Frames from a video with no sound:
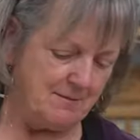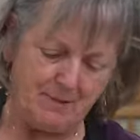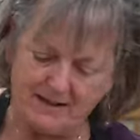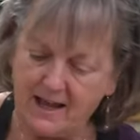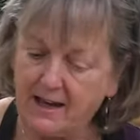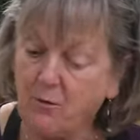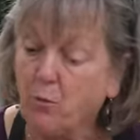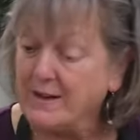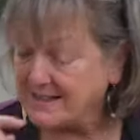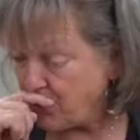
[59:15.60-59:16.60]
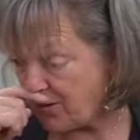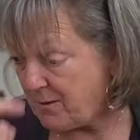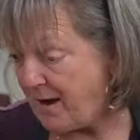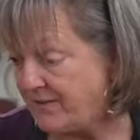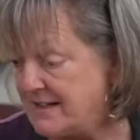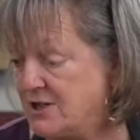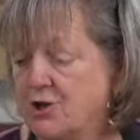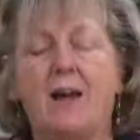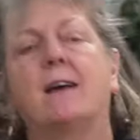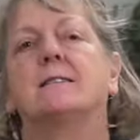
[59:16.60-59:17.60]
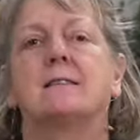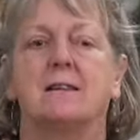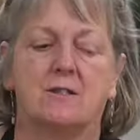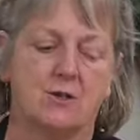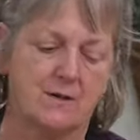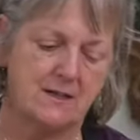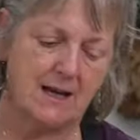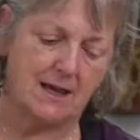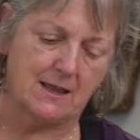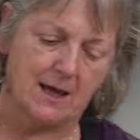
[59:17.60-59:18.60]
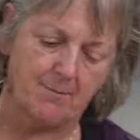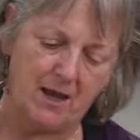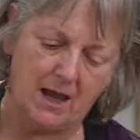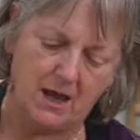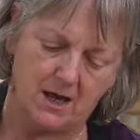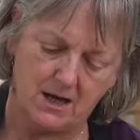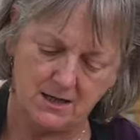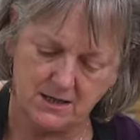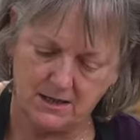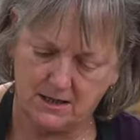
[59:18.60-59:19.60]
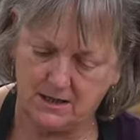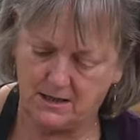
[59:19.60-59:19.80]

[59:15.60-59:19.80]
But then what's cool about these trays is you can take them and